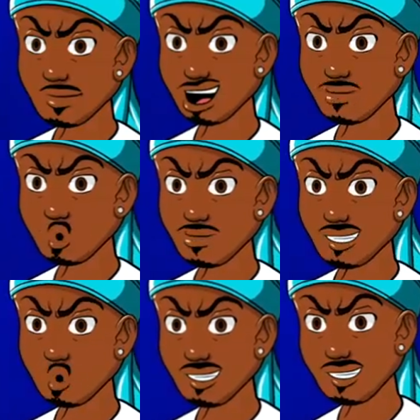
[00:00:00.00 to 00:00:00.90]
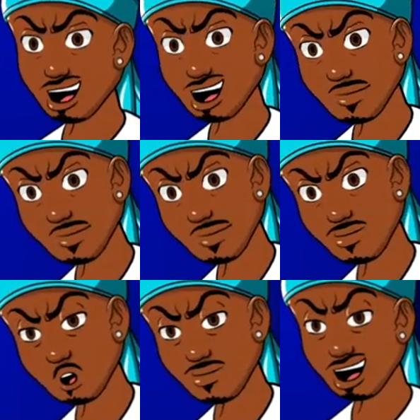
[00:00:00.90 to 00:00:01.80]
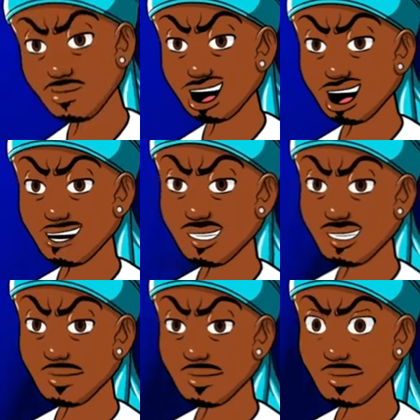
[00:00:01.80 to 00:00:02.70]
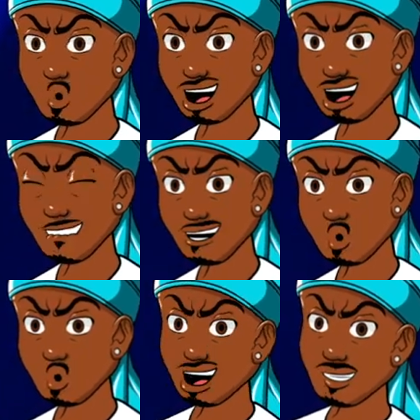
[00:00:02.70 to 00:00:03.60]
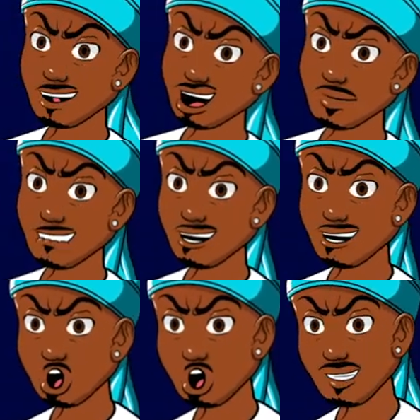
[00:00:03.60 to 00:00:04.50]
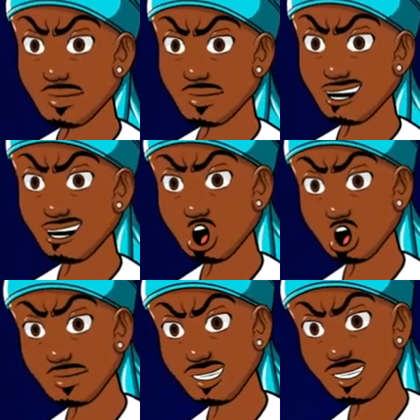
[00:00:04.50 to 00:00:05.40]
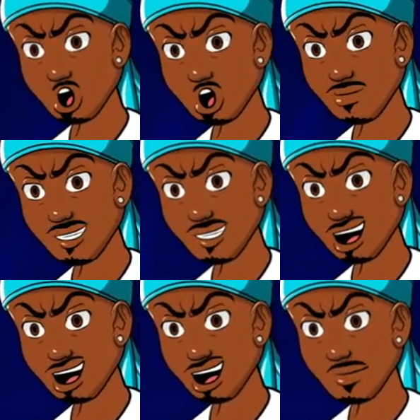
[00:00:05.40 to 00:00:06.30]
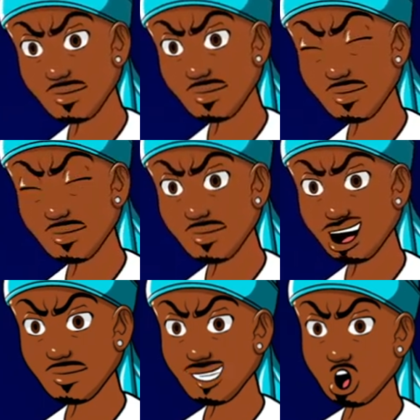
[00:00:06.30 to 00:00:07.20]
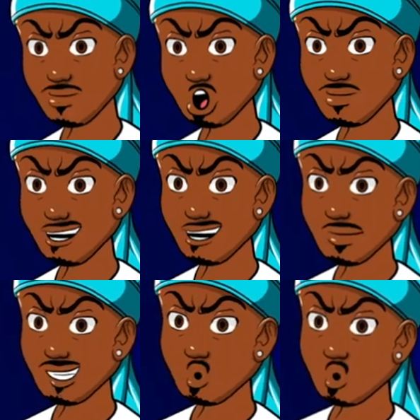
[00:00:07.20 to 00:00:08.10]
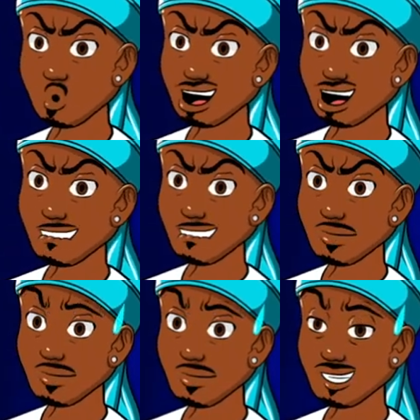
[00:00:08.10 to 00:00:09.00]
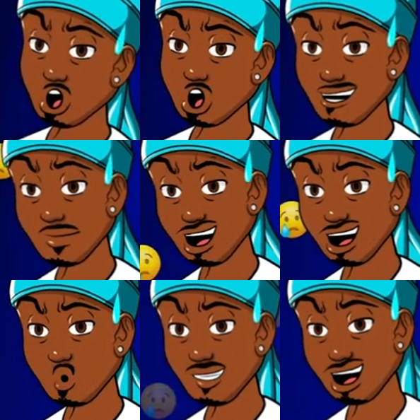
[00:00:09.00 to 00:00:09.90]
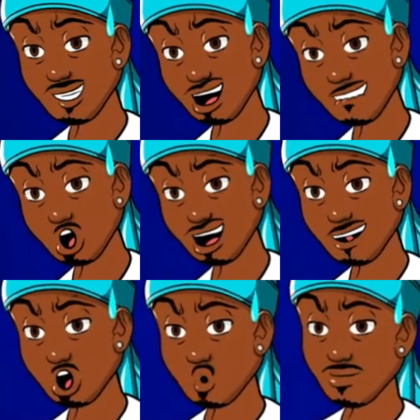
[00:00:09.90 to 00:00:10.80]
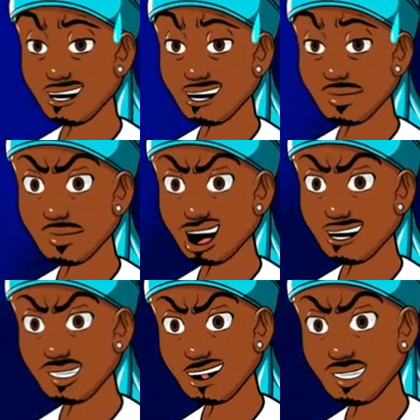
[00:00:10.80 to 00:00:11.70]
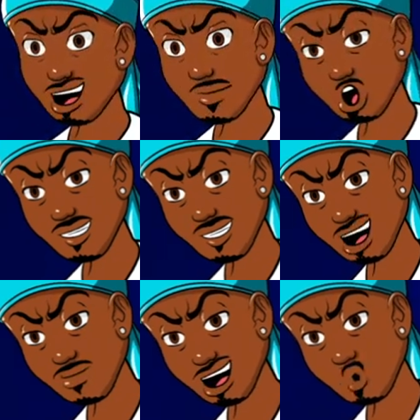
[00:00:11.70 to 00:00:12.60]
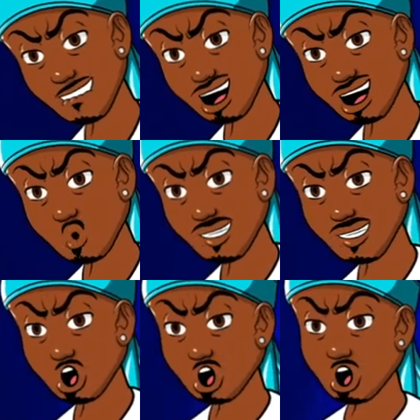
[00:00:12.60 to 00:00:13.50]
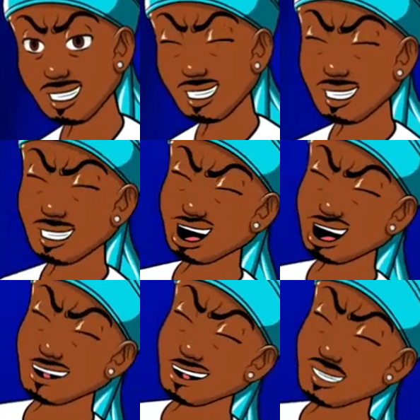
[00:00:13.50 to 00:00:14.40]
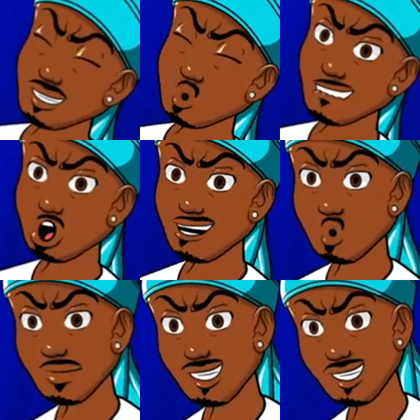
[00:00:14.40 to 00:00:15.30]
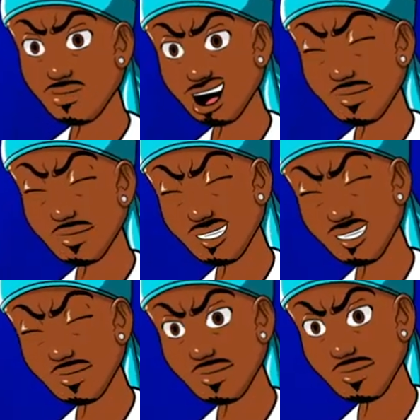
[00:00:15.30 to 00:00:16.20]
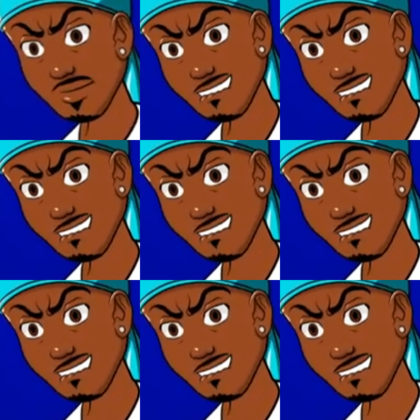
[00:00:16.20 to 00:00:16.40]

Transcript: After you subscribe, remember this. Whenever you watch my videos, it's all jokes, man. You gotta come over here and get a laugh. Don't hate me cause I gave you a low rating. Hate yourself cause you ain't make a fire song. It's your boy BMG, man. Good